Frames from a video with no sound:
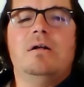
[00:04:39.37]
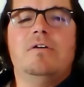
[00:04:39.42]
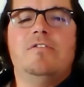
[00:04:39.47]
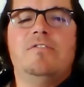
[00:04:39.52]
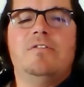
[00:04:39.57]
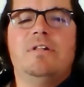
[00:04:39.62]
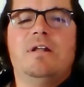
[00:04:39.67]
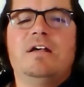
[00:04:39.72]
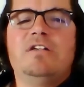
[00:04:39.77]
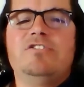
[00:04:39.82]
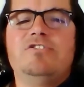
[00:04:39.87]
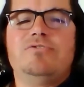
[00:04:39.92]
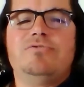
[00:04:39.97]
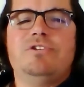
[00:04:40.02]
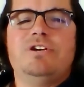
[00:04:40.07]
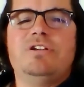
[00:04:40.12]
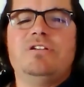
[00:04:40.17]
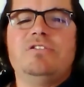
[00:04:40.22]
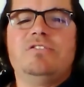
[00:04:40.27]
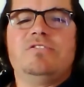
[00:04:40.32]
last
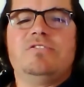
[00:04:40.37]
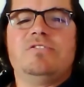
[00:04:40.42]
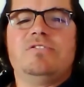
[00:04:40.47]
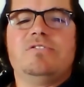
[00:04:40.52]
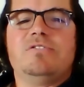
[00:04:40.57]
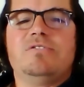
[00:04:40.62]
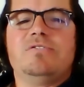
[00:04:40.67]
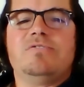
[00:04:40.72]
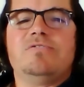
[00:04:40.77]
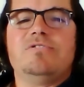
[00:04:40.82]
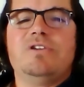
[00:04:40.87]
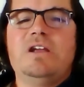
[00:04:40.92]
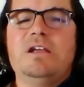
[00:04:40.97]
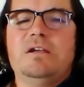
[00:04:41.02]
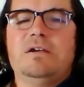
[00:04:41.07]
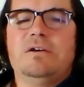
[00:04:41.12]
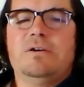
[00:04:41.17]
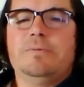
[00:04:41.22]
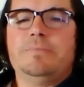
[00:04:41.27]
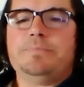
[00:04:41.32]
3
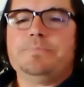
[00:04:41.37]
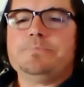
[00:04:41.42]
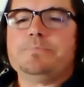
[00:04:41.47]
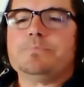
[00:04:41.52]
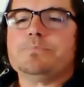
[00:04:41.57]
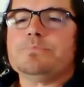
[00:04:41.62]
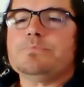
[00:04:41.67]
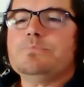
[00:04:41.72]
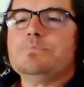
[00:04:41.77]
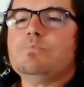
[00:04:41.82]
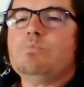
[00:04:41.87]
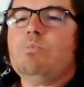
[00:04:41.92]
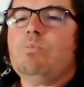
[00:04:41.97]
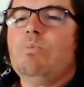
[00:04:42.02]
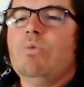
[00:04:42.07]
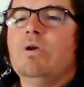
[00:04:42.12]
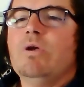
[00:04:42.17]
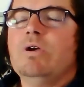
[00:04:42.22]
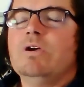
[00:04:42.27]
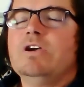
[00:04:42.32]
string
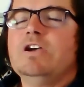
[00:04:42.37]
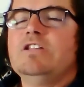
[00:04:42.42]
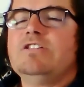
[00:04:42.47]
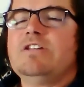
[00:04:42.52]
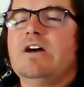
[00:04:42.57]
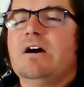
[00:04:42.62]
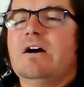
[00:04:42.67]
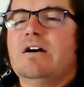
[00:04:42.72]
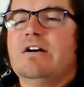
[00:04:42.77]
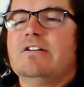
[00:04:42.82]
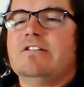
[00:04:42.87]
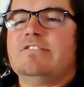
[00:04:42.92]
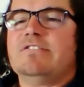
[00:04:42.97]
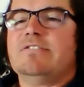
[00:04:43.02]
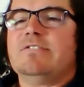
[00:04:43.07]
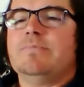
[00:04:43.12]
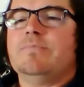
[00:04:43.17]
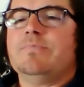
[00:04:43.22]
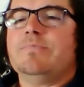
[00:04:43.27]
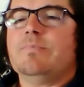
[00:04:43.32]

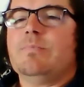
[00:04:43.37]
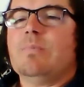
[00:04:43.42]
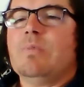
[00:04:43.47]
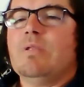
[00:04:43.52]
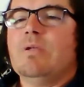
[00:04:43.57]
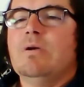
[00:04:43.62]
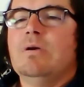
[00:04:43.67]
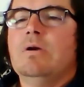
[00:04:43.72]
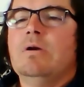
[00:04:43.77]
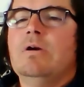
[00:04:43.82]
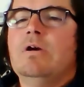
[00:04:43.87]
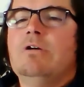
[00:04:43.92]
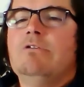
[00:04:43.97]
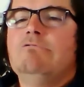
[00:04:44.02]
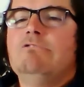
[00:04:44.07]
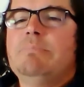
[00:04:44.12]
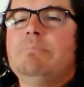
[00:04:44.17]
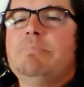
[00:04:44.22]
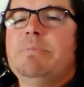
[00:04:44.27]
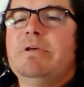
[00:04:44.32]
guitars.
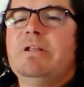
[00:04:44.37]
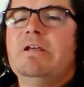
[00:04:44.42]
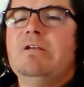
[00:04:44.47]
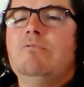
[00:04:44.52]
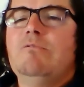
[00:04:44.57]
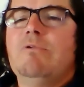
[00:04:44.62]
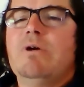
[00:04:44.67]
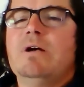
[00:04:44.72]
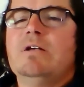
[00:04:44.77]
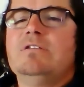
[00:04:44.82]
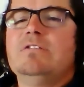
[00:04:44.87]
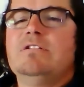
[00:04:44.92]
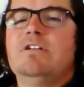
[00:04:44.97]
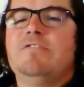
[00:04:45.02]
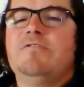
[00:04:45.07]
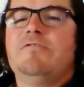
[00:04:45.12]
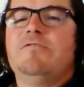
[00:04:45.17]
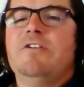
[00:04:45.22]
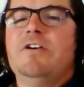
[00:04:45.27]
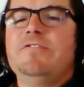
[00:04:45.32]
Repeating once the
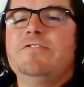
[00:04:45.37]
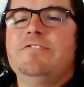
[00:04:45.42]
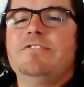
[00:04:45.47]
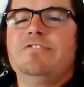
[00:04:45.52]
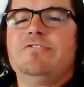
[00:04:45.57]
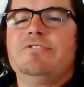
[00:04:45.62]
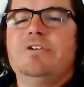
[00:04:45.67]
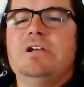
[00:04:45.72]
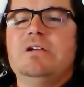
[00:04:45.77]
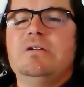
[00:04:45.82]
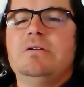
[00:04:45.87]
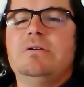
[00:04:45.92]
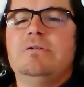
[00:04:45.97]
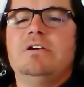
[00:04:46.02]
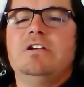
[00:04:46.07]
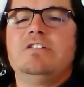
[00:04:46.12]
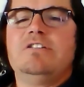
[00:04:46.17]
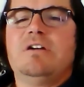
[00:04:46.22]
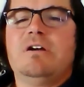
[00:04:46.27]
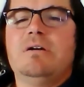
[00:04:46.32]
5th string
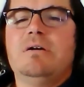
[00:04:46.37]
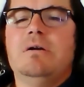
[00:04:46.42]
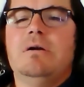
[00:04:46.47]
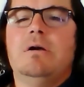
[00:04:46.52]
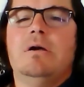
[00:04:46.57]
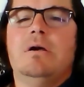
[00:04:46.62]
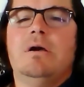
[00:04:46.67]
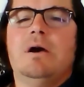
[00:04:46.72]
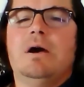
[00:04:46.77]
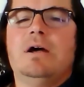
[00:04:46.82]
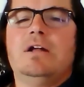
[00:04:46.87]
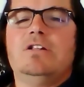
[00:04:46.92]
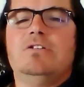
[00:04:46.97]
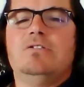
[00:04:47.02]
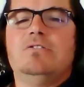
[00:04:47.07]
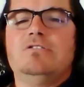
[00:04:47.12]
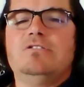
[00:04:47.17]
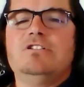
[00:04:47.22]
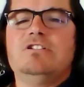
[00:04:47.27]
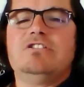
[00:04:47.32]
guitar, and
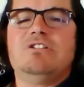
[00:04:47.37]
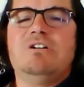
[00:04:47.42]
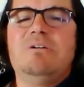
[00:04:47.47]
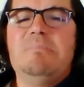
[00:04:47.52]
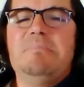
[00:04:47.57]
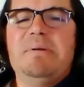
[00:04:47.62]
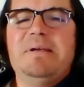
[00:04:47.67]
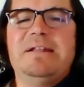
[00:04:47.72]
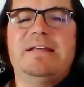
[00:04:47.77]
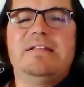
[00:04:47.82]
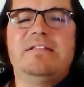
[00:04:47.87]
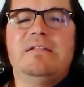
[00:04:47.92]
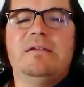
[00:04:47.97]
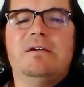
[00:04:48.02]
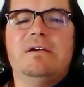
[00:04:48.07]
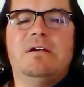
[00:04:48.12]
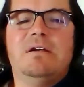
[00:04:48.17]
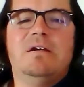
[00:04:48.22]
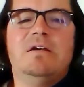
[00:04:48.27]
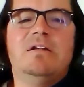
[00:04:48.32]
thus is completed
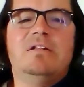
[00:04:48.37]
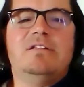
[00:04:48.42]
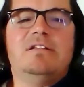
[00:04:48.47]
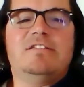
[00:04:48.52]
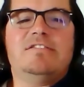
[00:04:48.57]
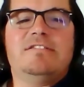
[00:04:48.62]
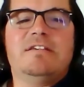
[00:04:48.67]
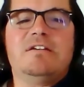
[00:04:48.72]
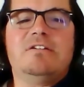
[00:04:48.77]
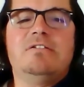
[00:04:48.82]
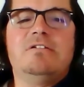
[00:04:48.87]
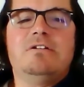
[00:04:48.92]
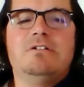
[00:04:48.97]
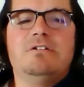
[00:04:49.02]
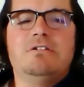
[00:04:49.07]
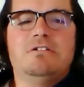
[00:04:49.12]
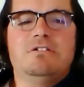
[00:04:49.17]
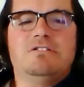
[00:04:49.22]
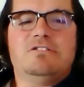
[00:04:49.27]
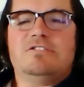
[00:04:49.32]
the second
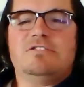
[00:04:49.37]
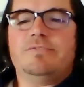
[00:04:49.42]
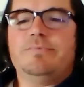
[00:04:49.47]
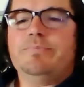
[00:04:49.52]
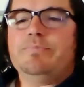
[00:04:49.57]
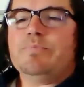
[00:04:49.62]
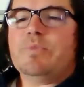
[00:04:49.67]
course.